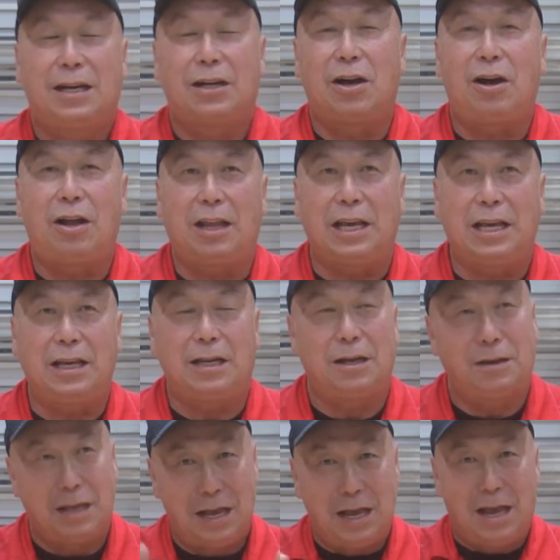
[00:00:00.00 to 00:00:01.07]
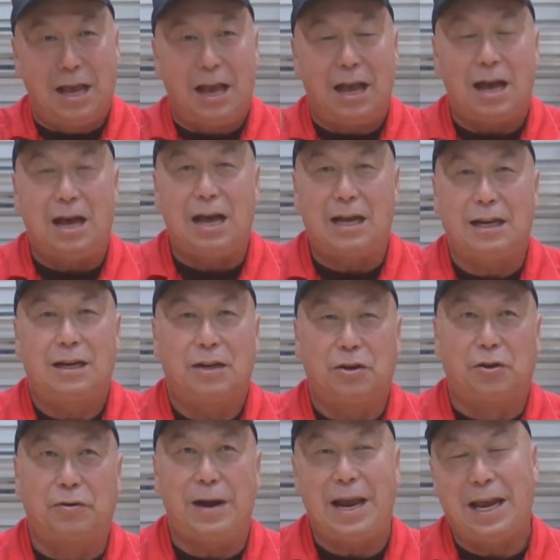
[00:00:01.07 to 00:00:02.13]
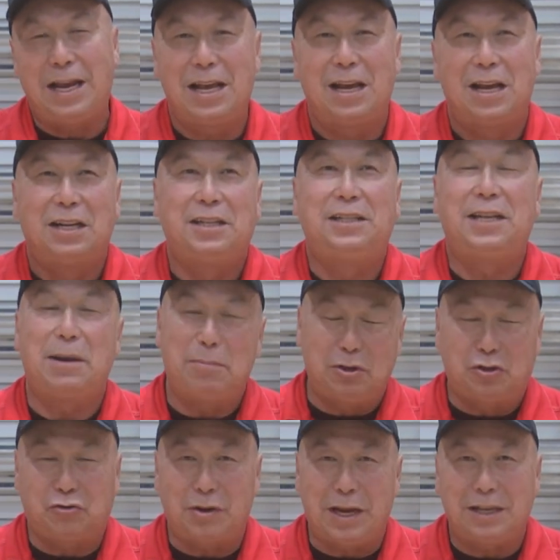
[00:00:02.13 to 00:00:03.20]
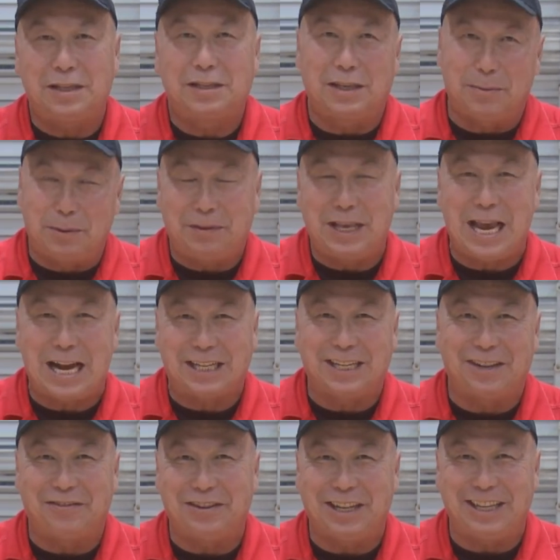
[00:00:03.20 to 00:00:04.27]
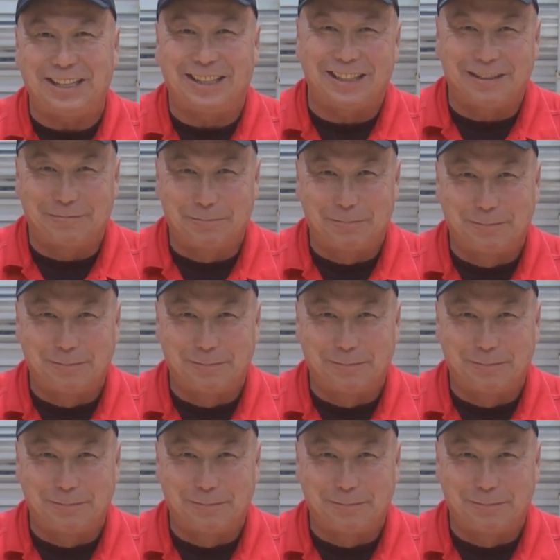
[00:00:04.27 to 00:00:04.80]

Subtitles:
colleague Greg demonstrate some of the activities.